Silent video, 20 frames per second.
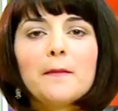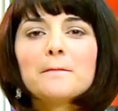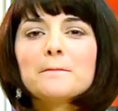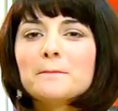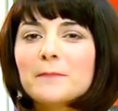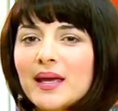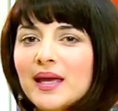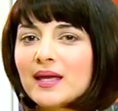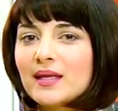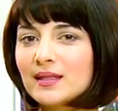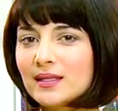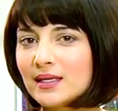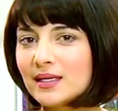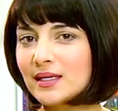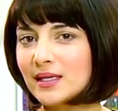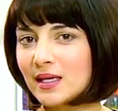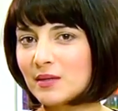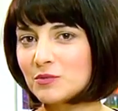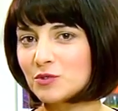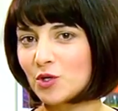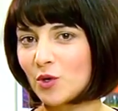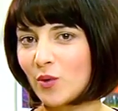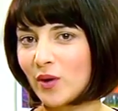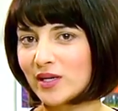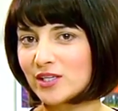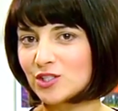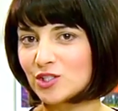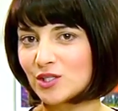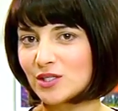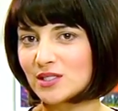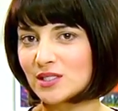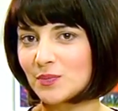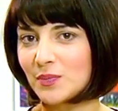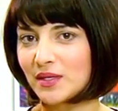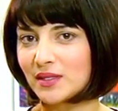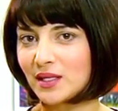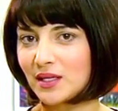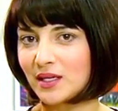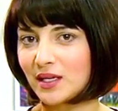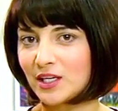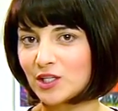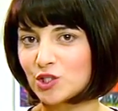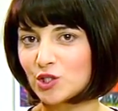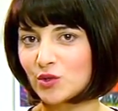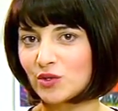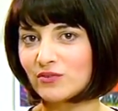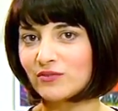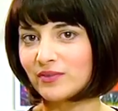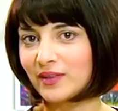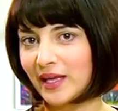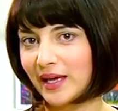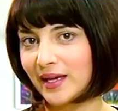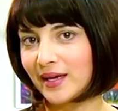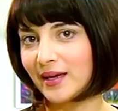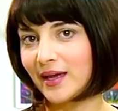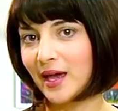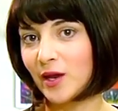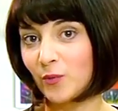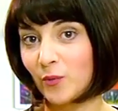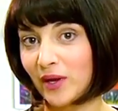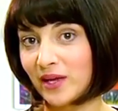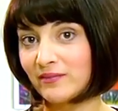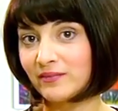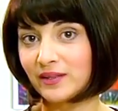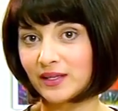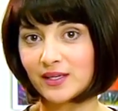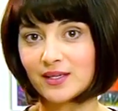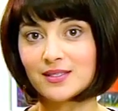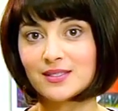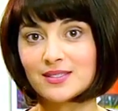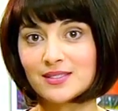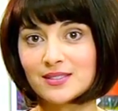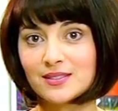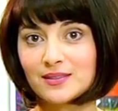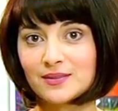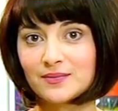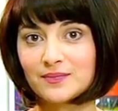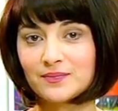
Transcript: may lead him to questions about the nature of light and wavelengths.